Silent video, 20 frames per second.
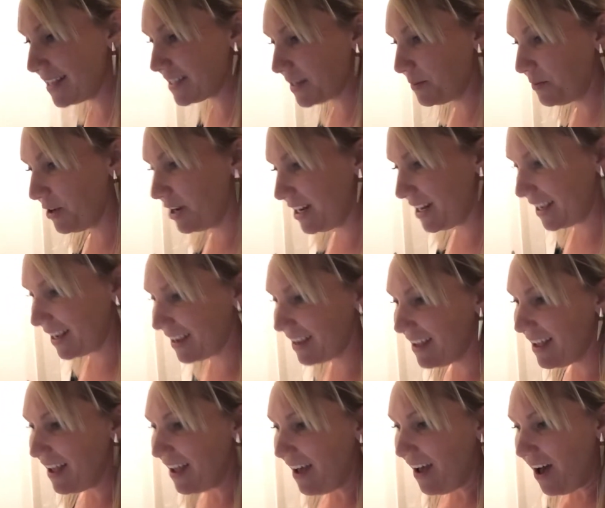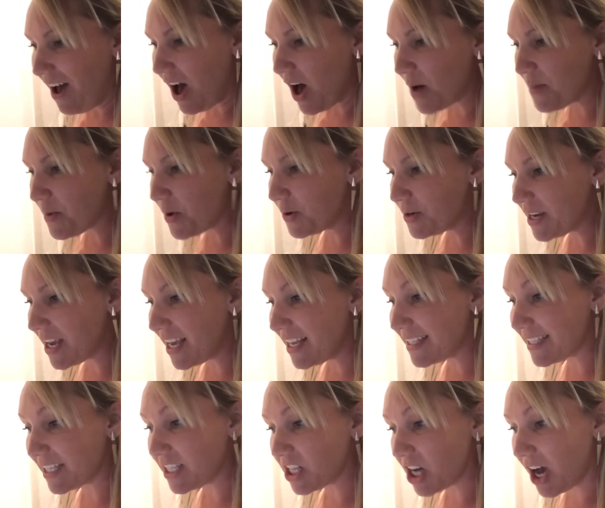I'm reading, ammonia
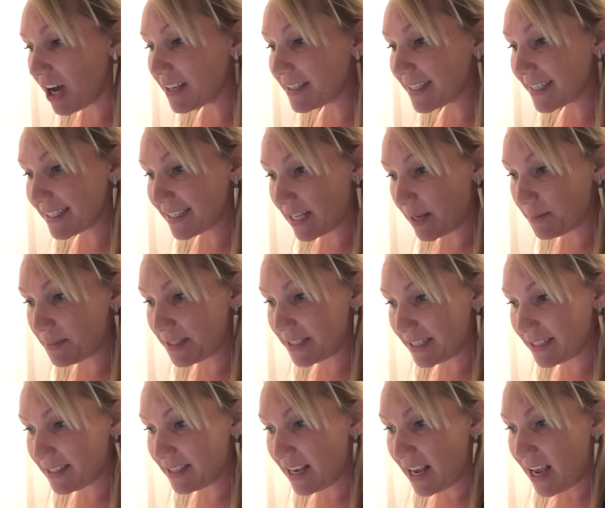is a toxic substance.